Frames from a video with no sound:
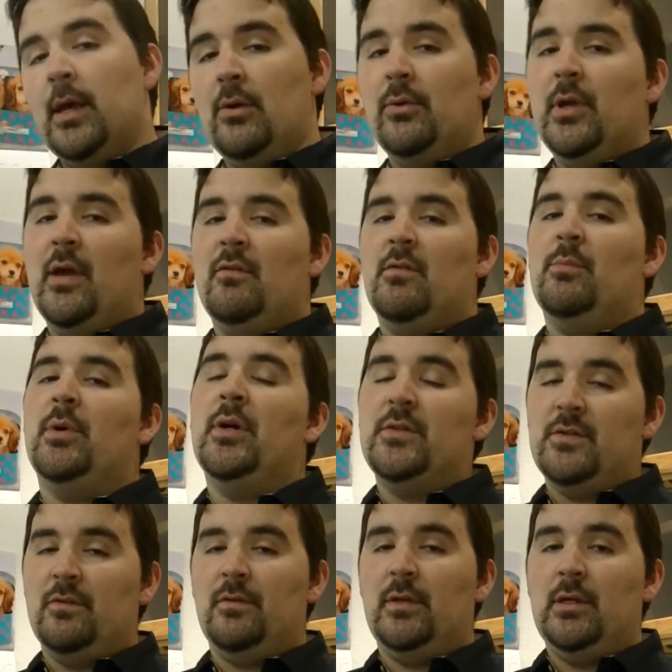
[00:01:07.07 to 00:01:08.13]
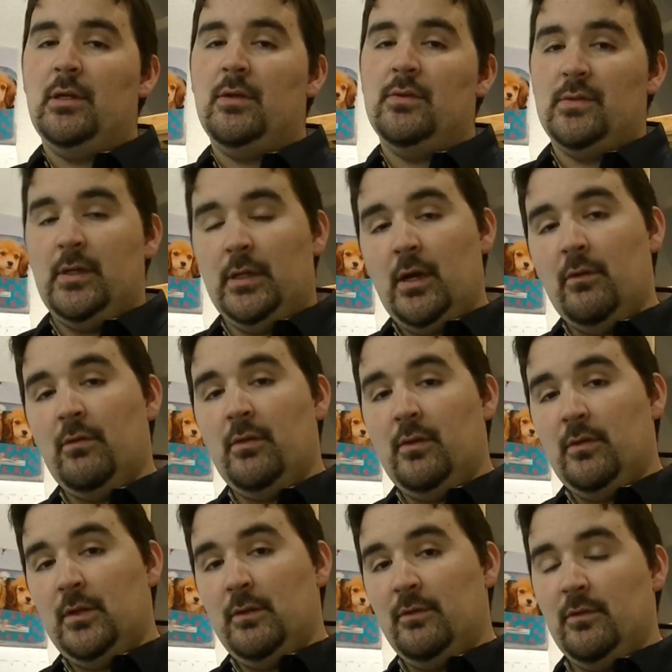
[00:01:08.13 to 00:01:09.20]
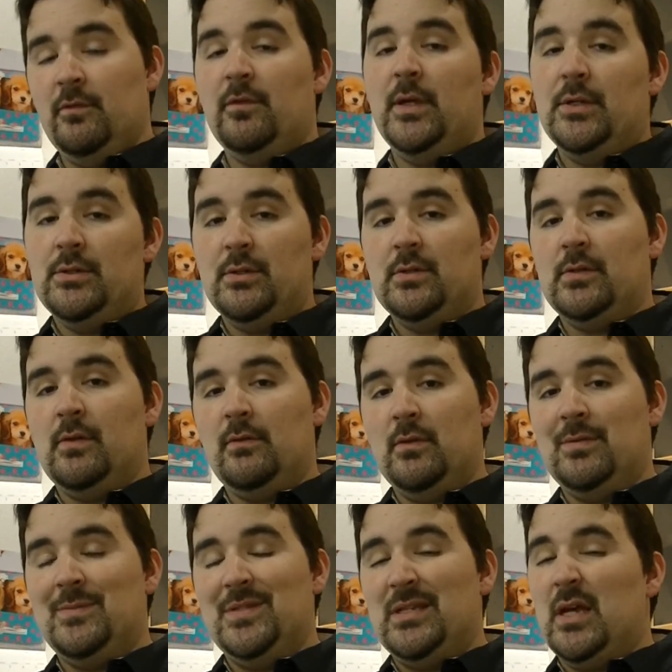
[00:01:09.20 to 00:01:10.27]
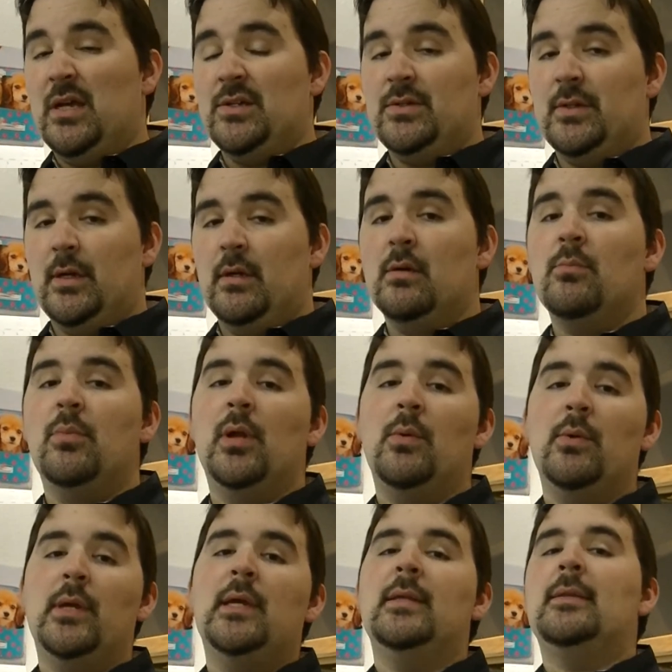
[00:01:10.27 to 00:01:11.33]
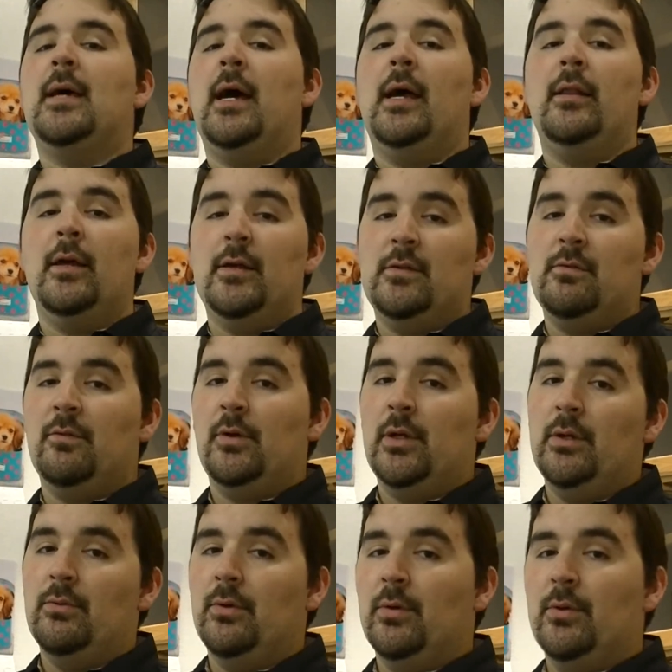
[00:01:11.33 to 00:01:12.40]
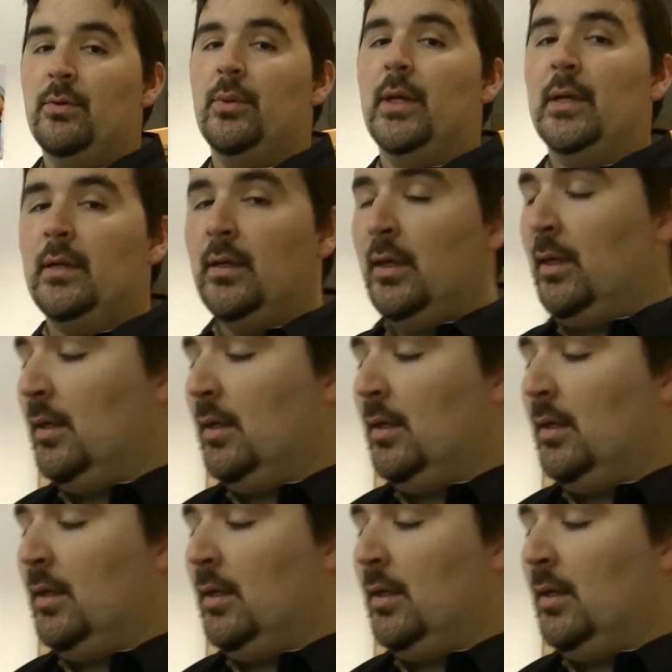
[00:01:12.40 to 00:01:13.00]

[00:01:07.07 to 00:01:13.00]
Now we have a bunch of videos that cover the different features of this massage chair, but I want to hit the highlights for you real quick.